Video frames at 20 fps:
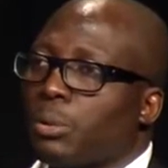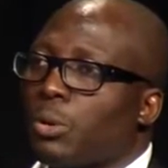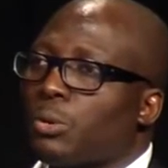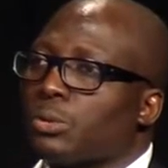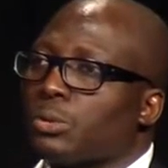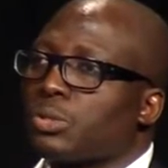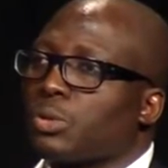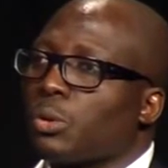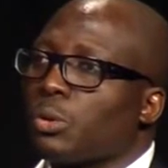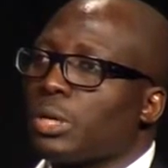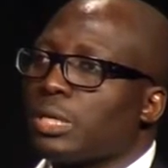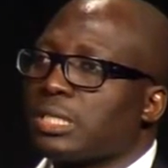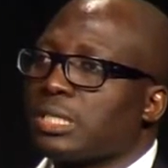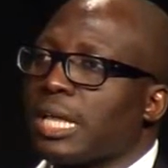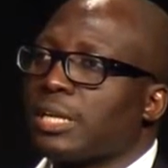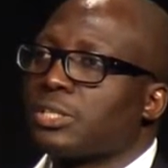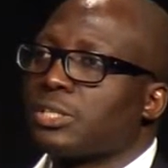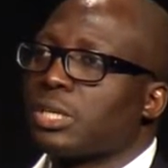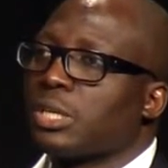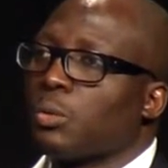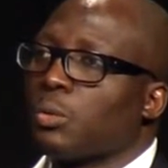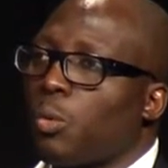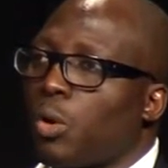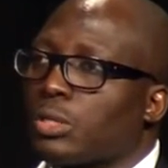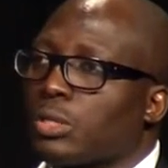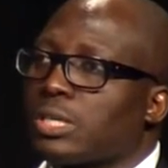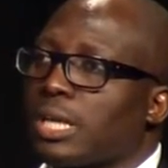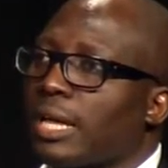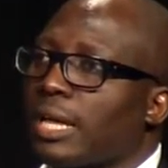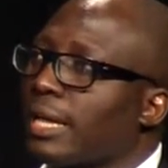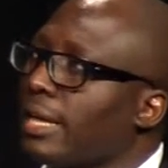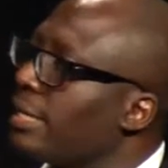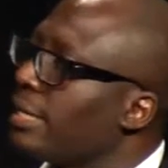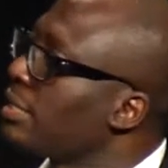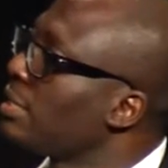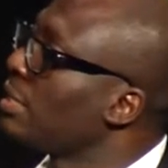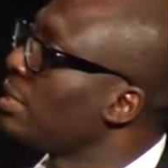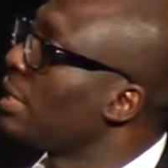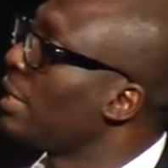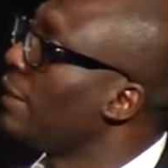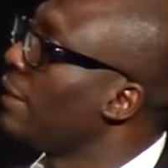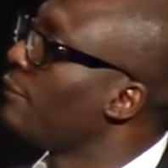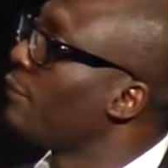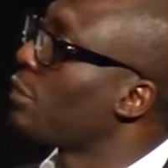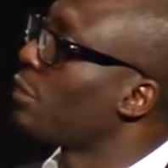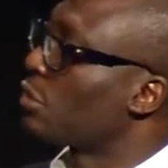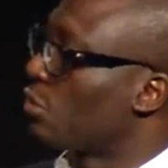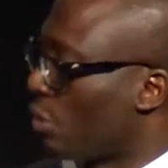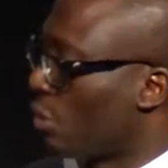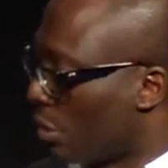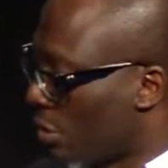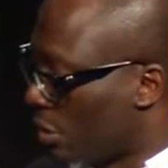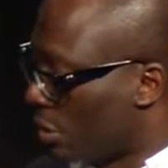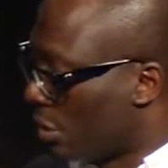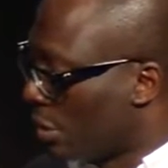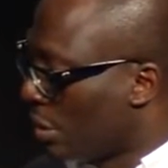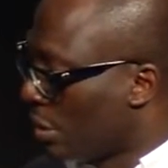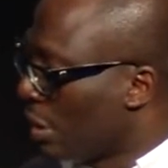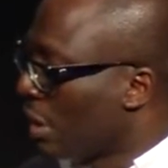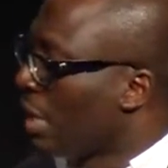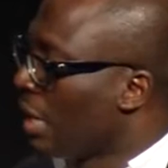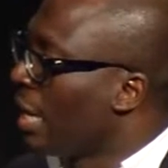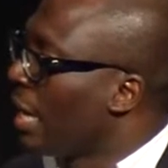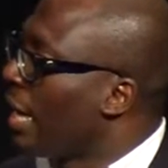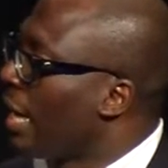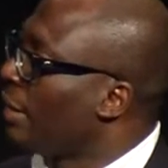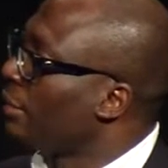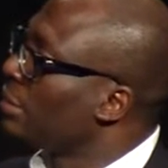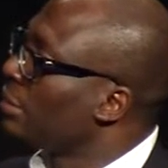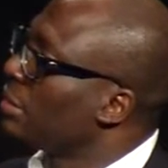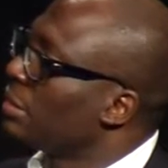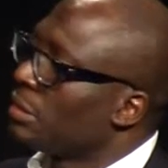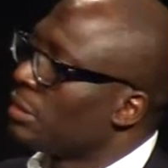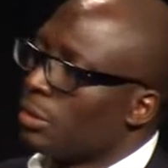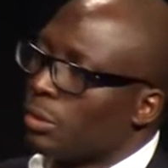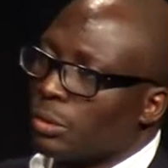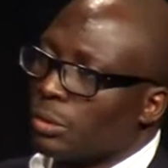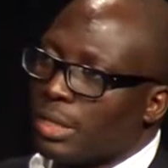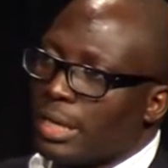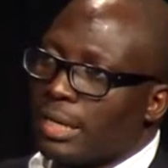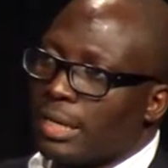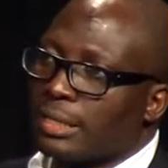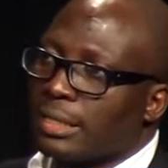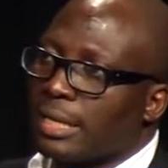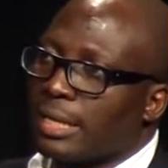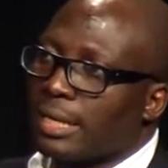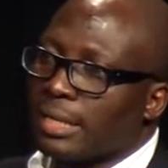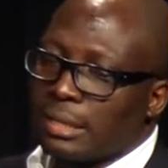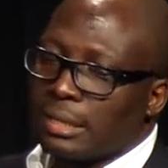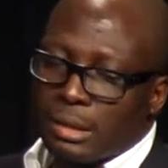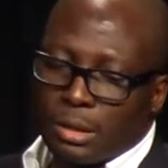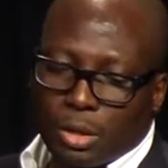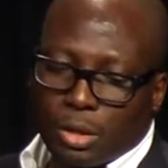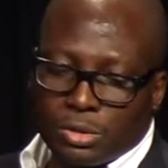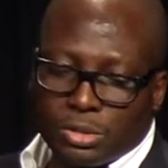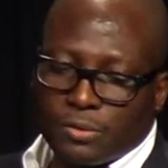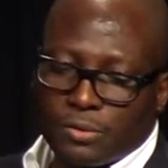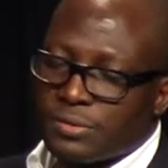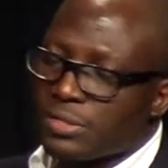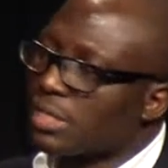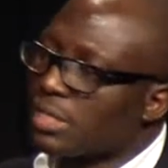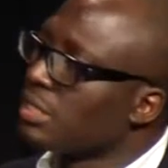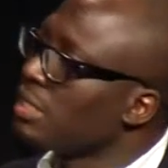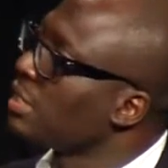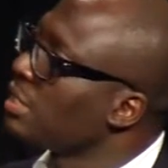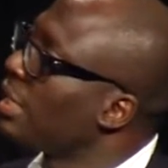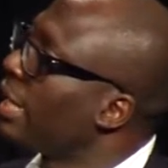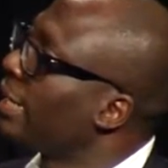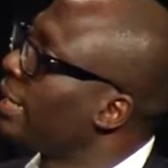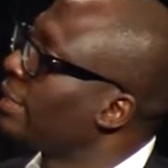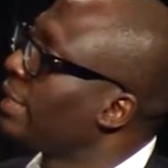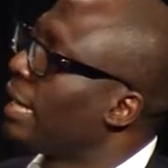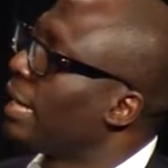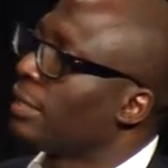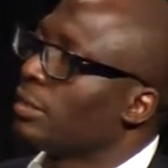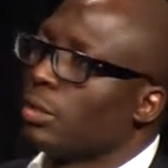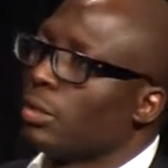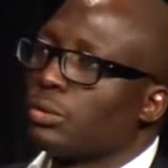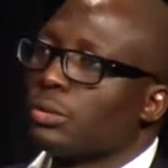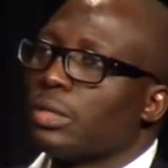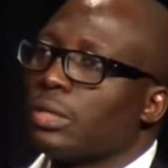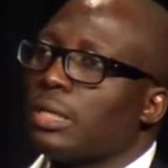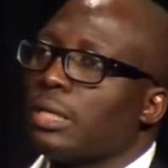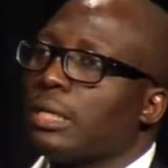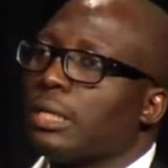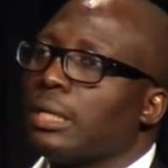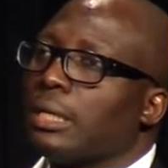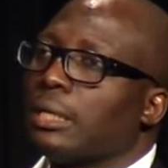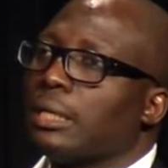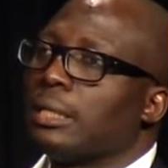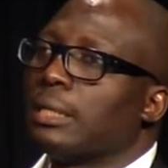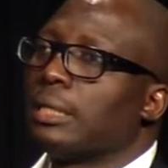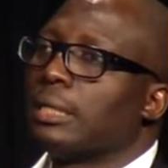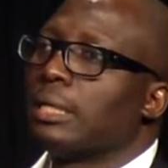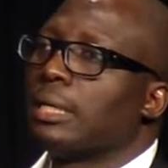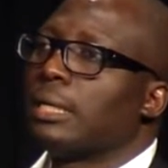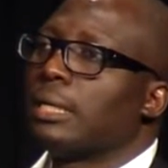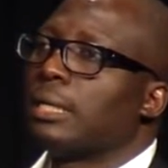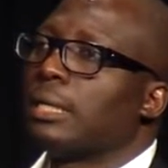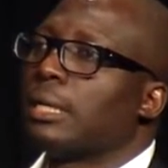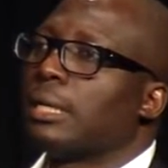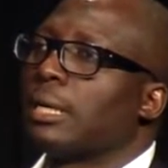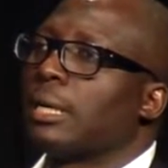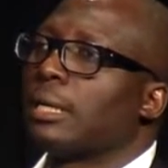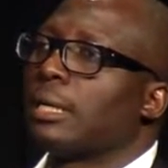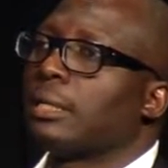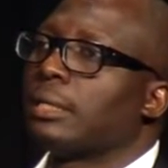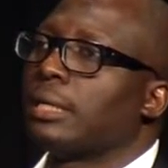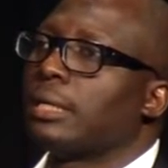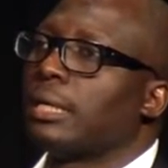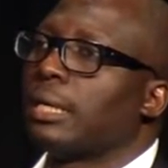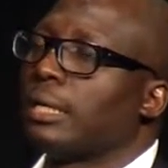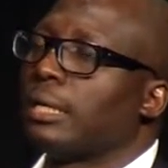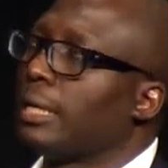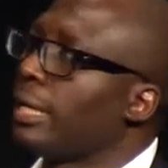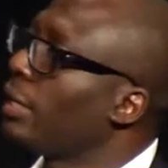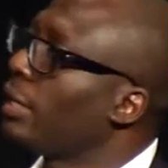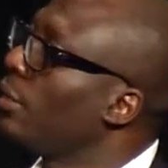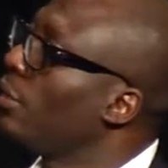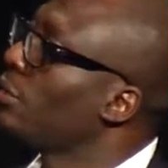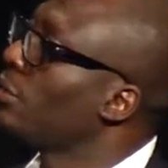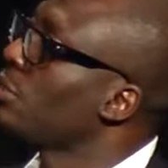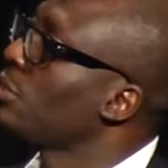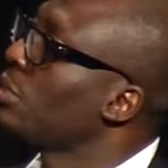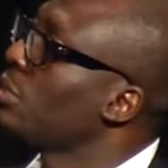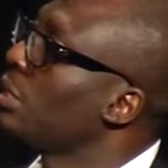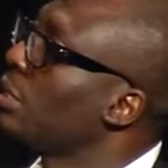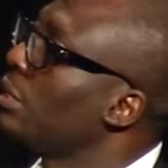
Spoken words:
boat, so essentially water is the infrastructure. And, you know, there are lots of cities like that, not only in Lagos,